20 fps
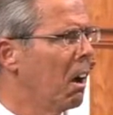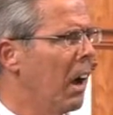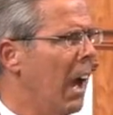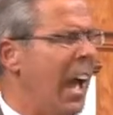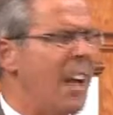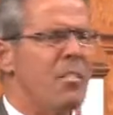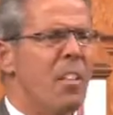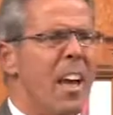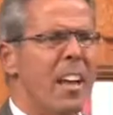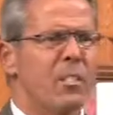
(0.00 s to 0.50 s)

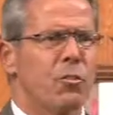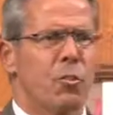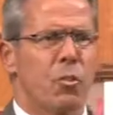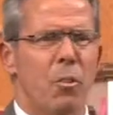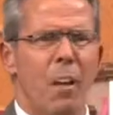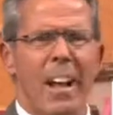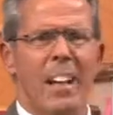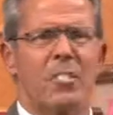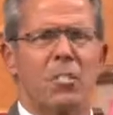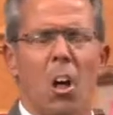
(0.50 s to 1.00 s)
And they
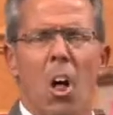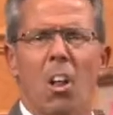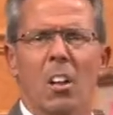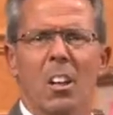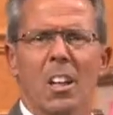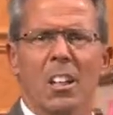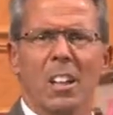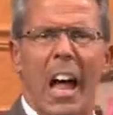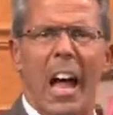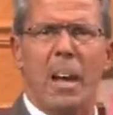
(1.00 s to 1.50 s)
dress
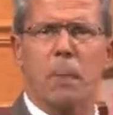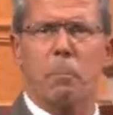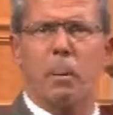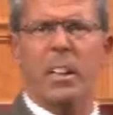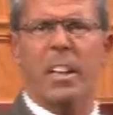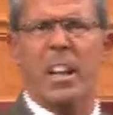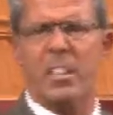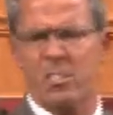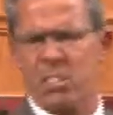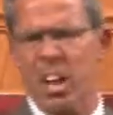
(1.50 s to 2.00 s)
all alike, but
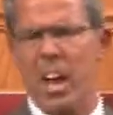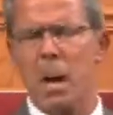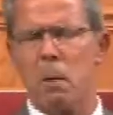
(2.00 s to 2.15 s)
they say,